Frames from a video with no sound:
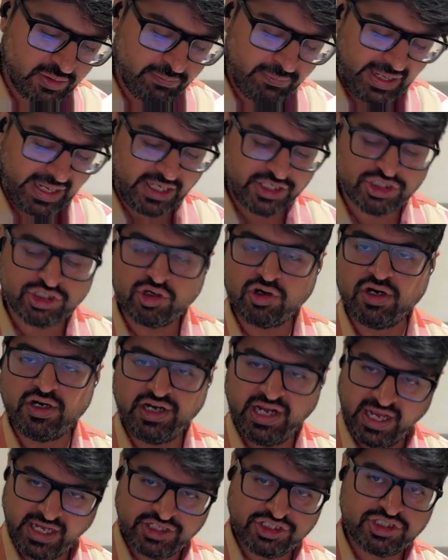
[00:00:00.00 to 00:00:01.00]
MASH or
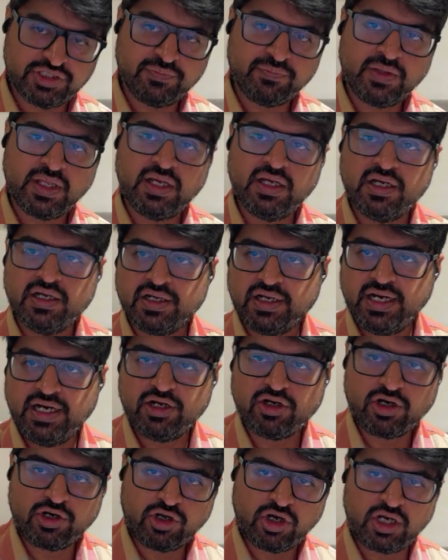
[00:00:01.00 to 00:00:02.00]
NASH,
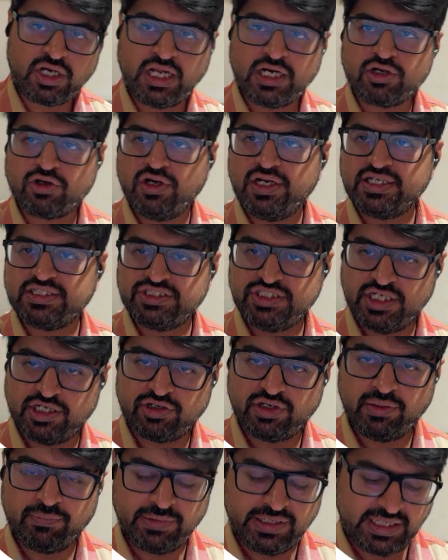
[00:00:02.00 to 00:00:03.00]
right, or non-alcoholic
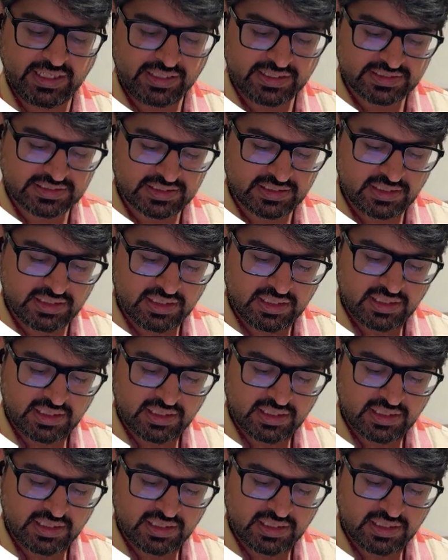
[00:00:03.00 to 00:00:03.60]
steatohepatitis,